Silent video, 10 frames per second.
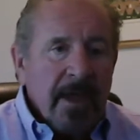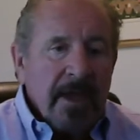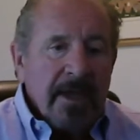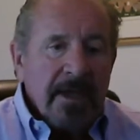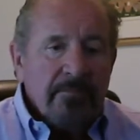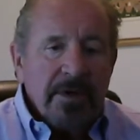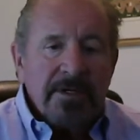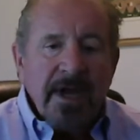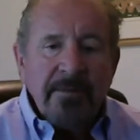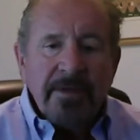he booked
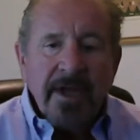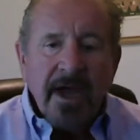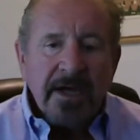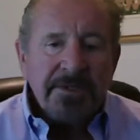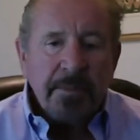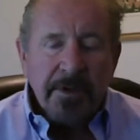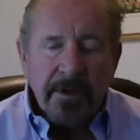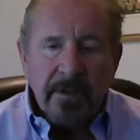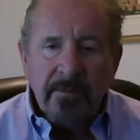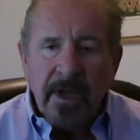time in the
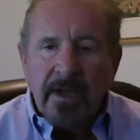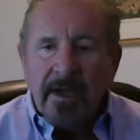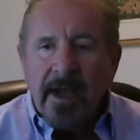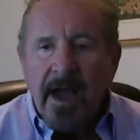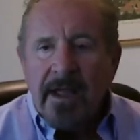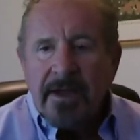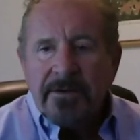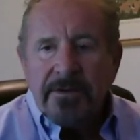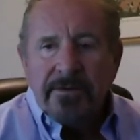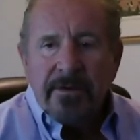hospital. I had
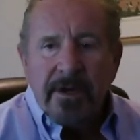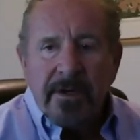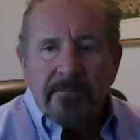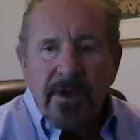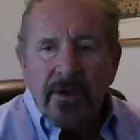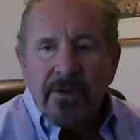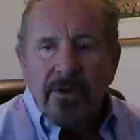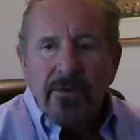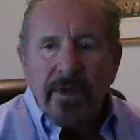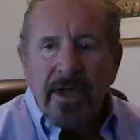to
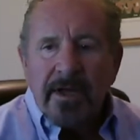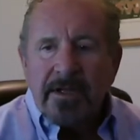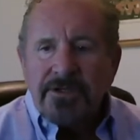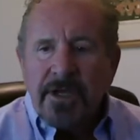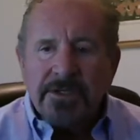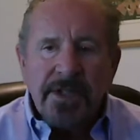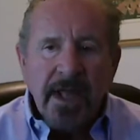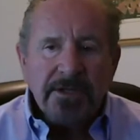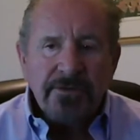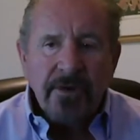go get a chest
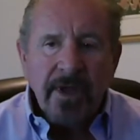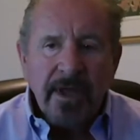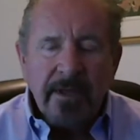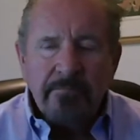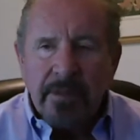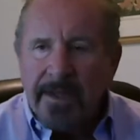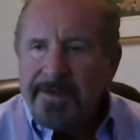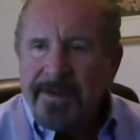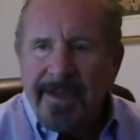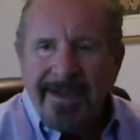x-ray, blood
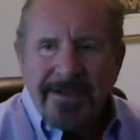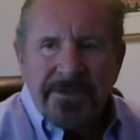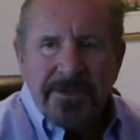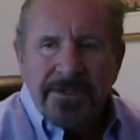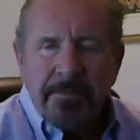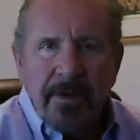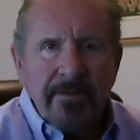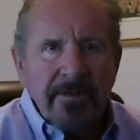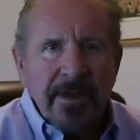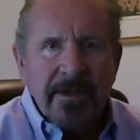tests, and some other
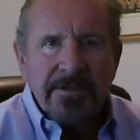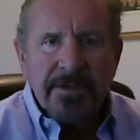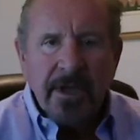things,